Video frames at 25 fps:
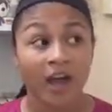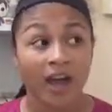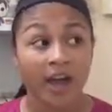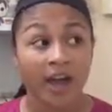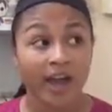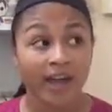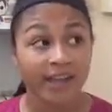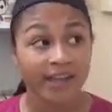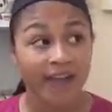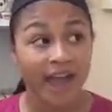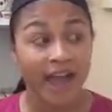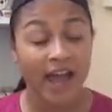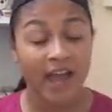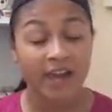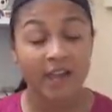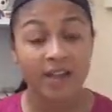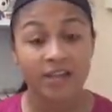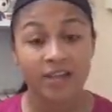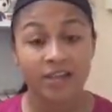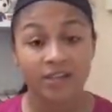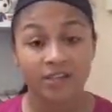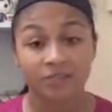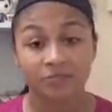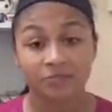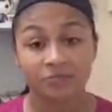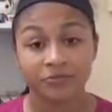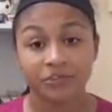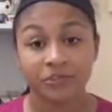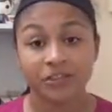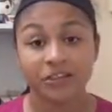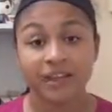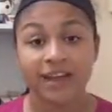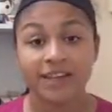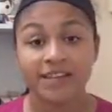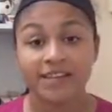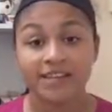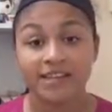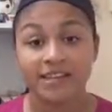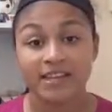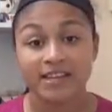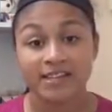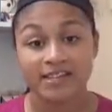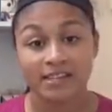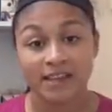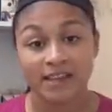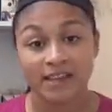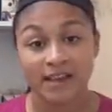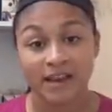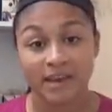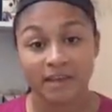And Etta doesn't realize this,
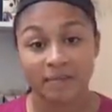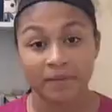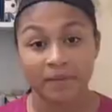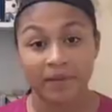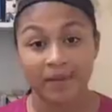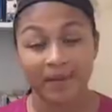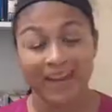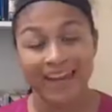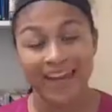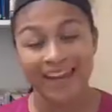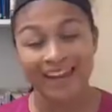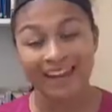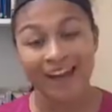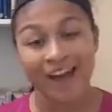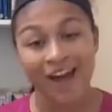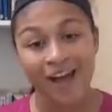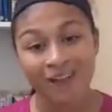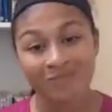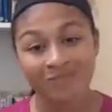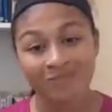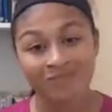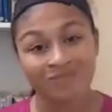and I'm like, Etta,